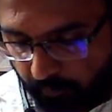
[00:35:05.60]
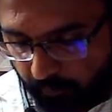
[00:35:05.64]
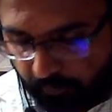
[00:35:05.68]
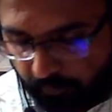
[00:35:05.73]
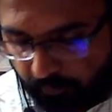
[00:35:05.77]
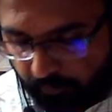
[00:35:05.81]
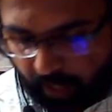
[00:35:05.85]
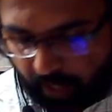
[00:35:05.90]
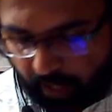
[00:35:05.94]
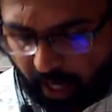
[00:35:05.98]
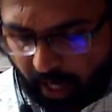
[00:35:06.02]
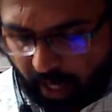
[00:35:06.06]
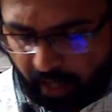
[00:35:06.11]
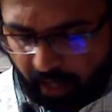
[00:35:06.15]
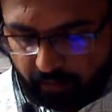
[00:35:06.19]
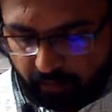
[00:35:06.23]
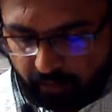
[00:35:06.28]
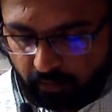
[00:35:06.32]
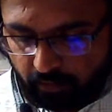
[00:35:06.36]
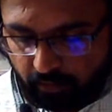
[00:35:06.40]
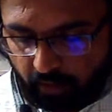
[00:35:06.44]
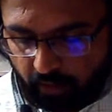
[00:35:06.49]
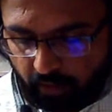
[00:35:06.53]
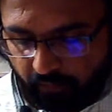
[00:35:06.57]
And
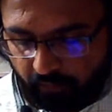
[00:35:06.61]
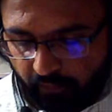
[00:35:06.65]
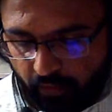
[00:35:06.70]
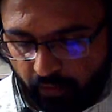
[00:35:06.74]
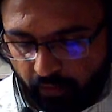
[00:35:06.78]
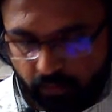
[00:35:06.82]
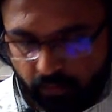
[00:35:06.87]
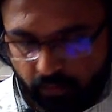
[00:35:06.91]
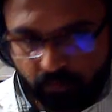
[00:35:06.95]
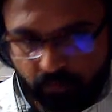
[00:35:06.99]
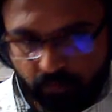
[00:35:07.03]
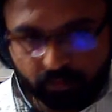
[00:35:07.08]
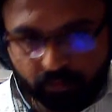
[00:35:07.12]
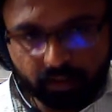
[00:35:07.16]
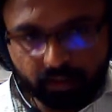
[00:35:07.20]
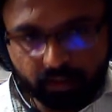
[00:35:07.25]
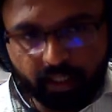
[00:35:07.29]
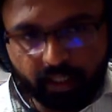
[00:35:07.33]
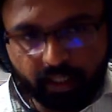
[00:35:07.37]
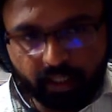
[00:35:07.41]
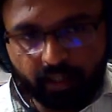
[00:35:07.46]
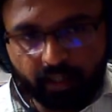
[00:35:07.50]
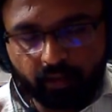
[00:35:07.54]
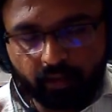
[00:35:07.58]
if you see,
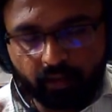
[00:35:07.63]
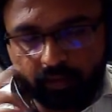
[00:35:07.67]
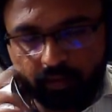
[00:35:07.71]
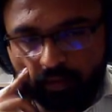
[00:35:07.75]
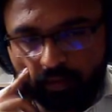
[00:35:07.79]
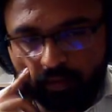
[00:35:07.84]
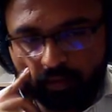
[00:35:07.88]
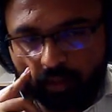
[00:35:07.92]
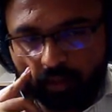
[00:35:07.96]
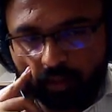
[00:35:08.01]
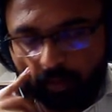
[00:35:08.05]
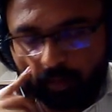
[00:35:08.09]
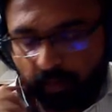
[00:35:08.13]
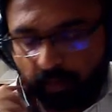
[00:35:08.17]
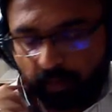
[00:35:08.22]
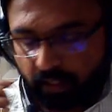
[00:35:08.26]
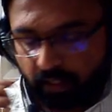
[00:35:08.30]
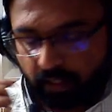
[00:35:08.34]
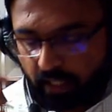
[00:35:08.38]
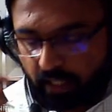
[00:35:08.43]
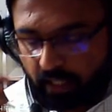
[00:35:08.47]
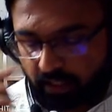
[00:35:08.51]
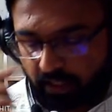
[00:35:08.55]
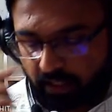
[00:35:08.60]
remember the
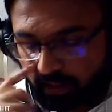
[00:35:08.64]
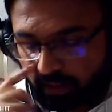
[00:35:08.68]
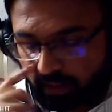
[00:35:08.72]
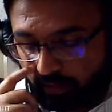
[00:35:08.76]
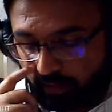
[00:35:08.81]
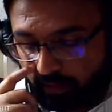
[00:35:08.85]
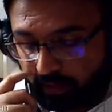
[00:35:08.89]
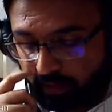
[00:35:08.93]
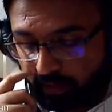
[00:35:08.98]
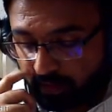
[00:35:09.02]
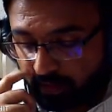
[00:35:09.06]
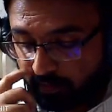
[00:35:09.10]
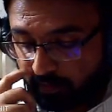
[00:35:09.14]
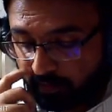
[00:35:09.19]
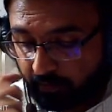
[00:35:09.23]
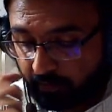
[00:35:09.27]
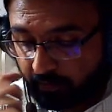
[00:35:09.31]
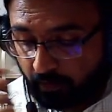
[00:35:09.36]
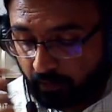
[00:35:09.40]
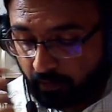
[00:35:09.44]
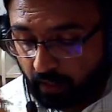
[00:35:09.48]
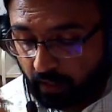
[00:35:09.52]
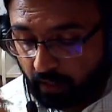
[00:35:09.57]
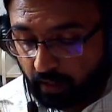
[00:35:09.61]
lecture we did,
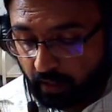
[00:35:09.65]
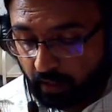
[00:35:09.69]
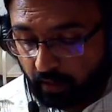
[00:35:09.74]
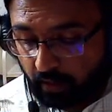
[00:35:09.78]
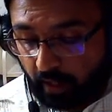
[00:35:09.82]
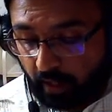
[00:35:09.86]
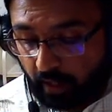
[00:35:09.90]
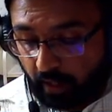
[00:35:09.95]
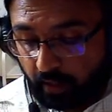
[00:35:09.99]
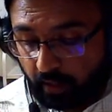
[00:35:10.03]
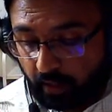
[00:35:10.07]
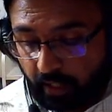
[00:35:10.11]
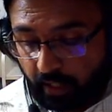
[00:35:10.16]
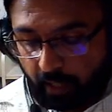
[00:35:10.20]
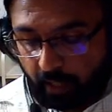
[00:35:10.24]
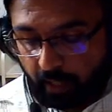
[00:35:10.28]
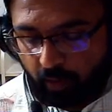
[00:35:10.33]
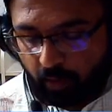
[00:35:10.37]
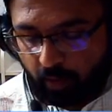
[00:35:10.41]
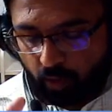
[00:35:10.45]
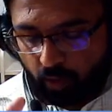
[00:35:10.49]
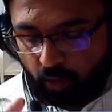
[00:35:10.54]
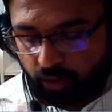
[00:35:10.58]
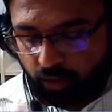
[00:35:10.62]
a table
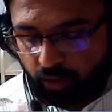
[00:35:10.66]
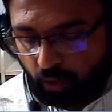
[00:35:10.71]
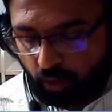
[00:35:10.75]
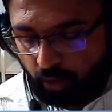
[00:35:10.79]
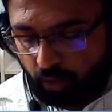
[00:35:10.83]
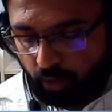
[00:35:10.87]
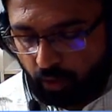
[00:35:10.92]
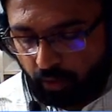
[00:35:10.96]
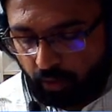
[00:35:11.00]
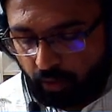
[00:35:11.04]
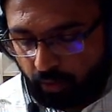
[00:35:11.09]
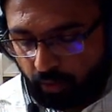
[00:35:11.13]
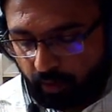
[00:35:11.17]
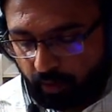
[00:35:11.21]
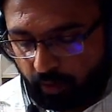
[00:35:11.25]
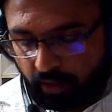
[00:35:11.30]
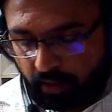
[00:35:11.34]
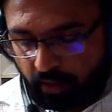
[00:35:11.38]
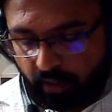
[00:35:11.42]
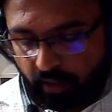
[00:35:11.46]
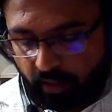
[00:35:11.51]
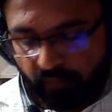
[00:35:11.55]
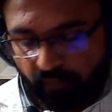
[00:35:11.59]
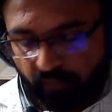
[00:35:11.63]
was shown to you with
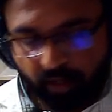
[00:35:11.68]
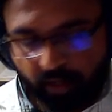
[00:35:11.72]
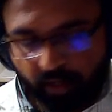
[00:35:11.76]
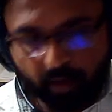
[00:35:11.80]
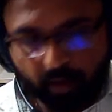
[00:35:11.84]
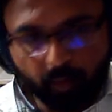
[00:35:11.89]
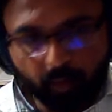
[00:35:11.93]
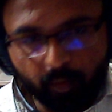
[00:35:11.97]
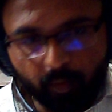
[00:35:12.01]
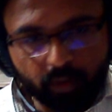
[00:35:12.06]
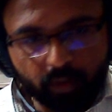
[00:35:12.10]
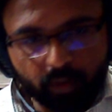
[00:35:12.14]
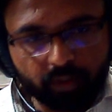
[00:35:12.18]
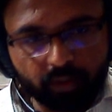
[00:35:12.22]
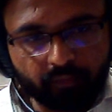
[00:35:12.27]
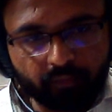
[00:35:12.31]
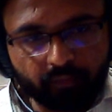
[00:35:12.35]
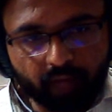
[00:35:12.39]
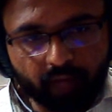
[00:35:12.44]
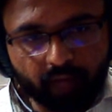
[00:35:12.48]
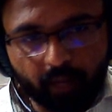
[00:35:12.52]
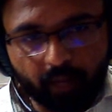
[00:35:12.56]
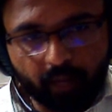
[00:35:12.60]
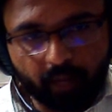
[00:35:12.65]
different amounts of
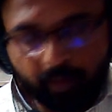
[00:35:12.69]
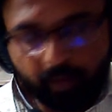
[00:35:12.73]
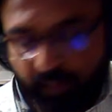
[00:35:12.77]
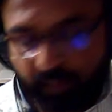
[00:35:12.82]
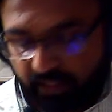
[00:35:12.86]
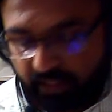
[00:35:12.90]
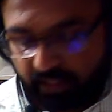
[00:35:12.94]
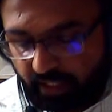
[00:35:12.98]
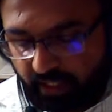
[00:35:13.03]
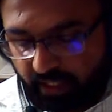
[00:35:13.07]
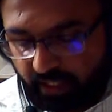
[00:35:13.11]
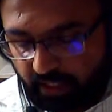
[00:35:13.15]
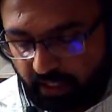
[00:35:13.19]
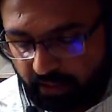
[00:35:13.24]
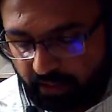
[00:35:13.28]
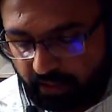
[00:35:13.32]
carbon percentage.